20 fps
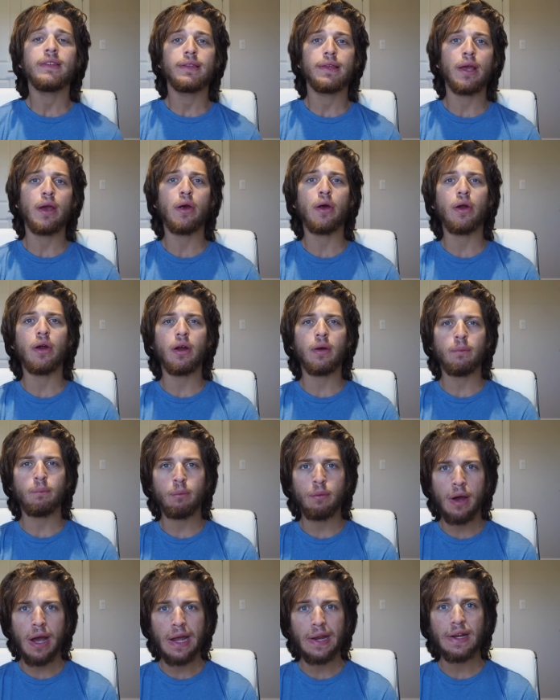They're
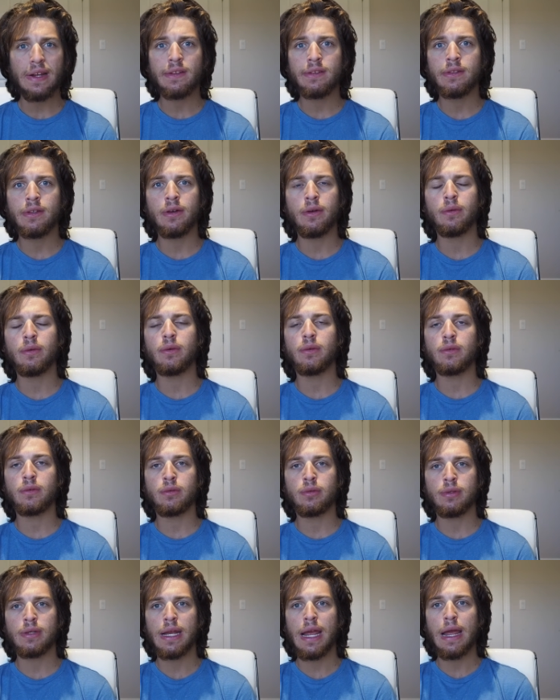planning to
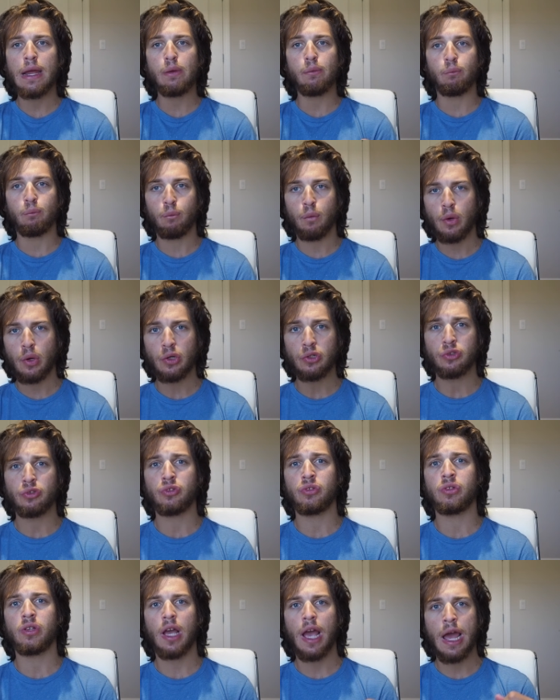create
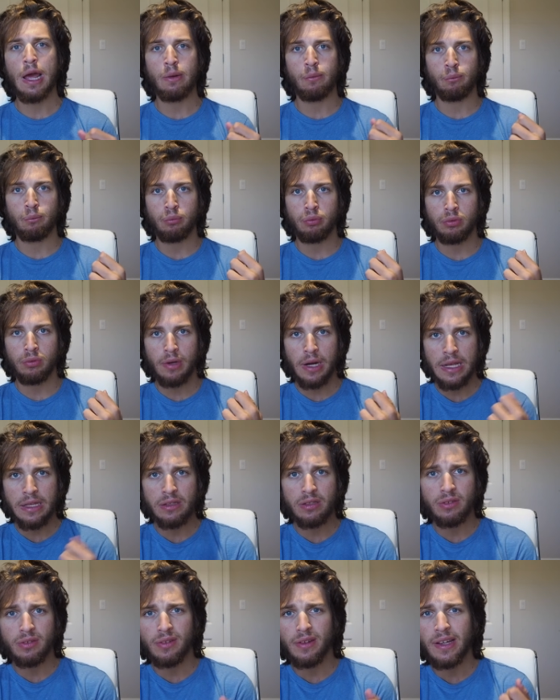merch and
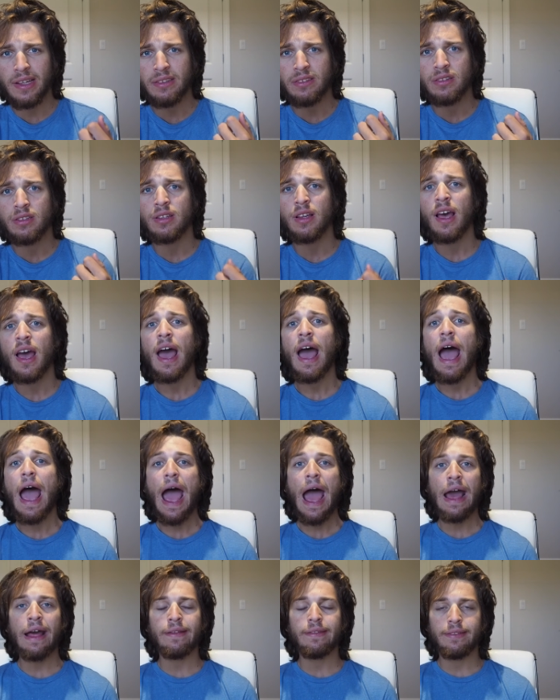bracelets,
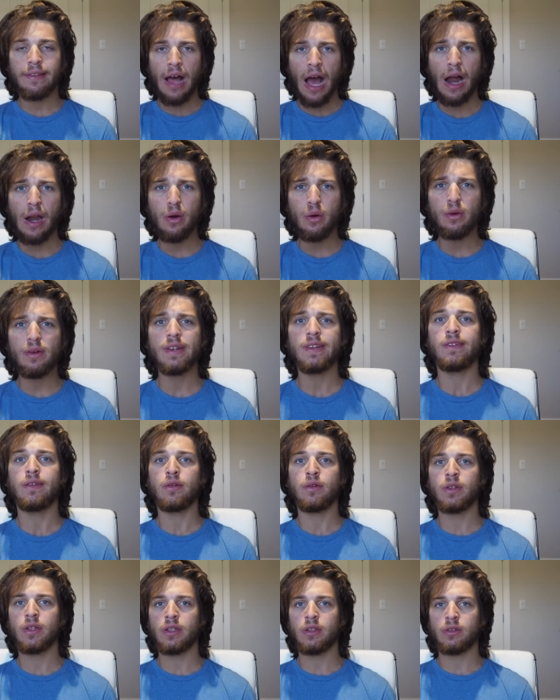and not only
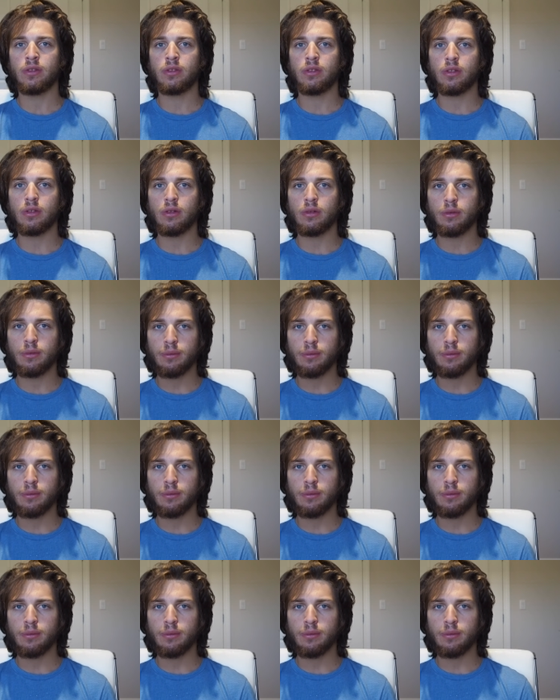do these